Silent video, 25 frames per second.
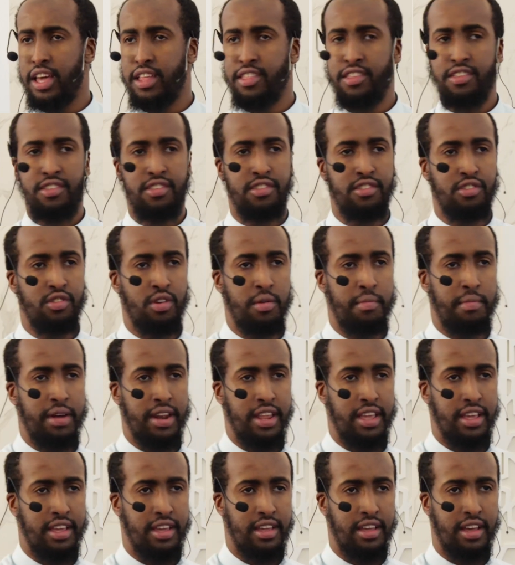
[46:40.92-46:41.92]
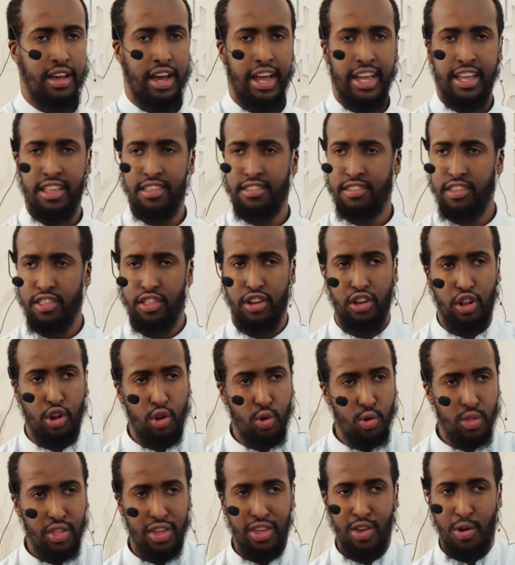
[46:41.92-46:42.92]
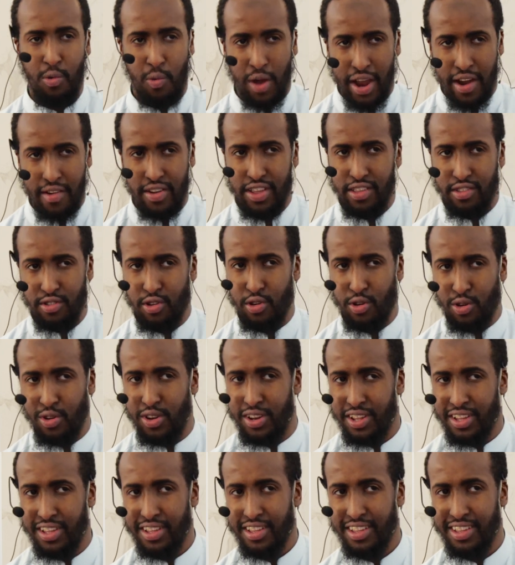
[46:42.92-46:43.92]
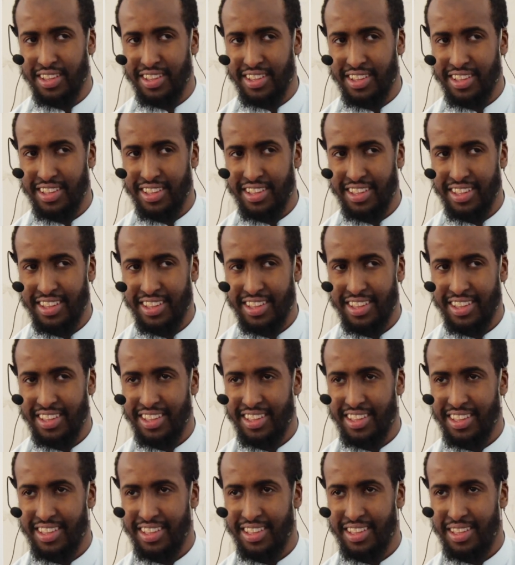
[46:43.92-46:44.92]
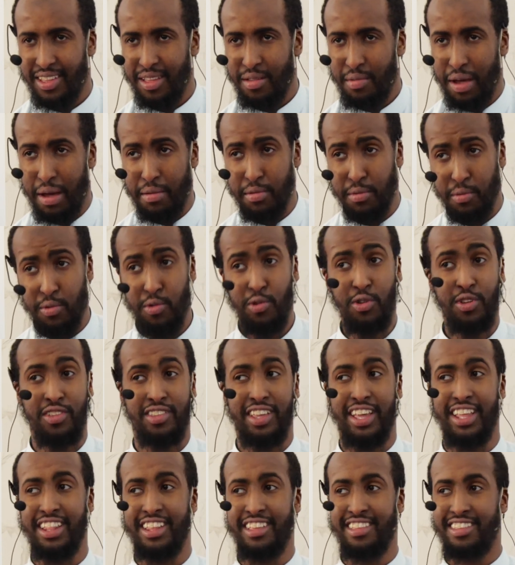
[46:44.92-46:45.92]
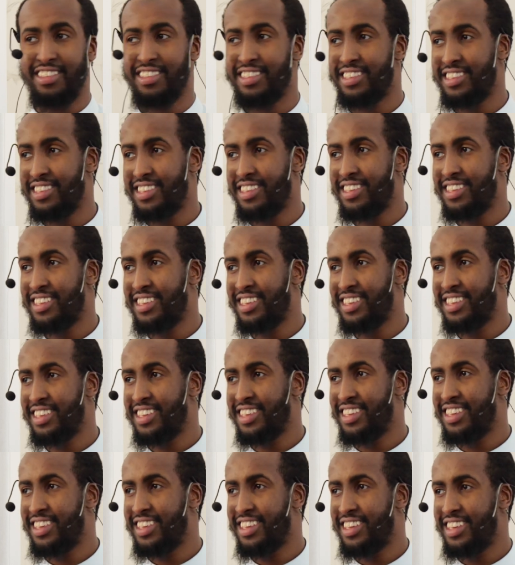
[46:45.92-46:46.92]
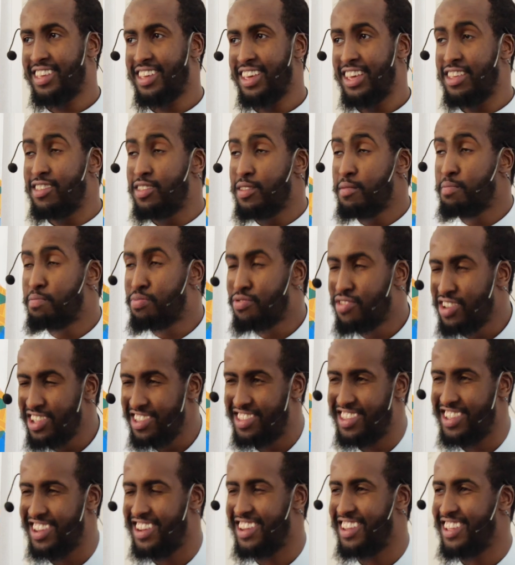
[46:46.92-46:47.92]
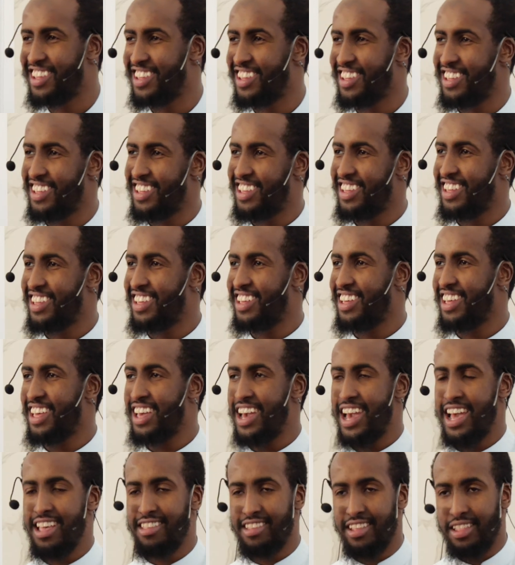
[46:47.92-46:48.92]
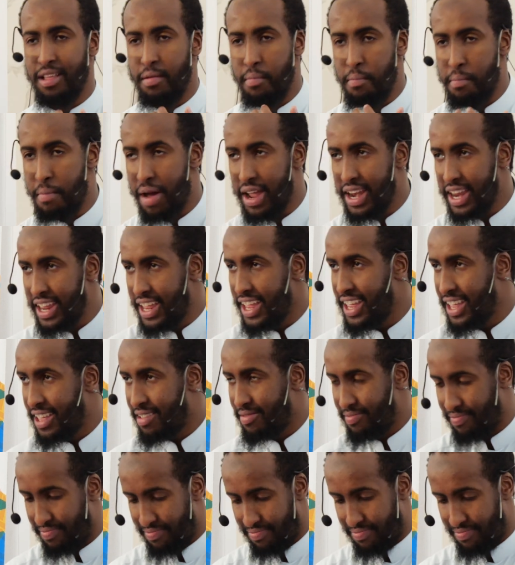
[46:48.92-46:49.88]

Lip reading: this is your money. I can see the clothing you're wearing is not good. Muhammad ibn Nuh is saying this. He's in prison. He said, the money,